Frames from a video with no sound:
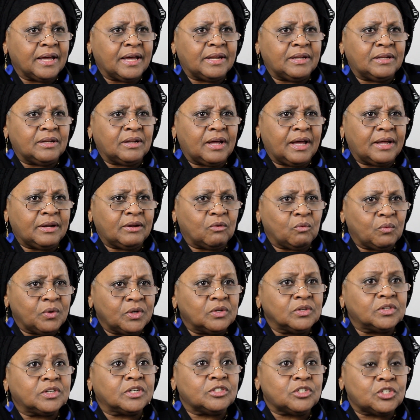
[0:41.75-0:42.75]
and a
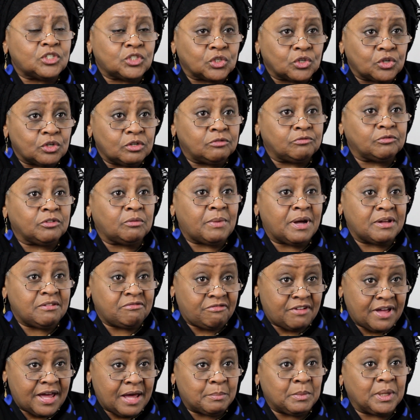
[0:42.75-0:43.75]
real concern for my
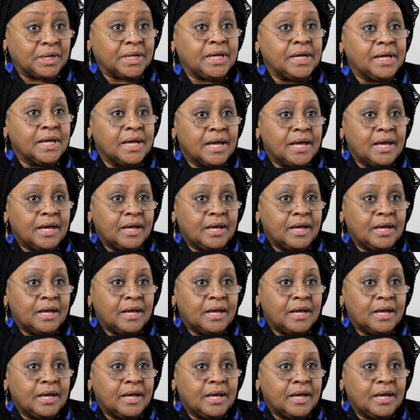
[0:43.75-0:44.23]
family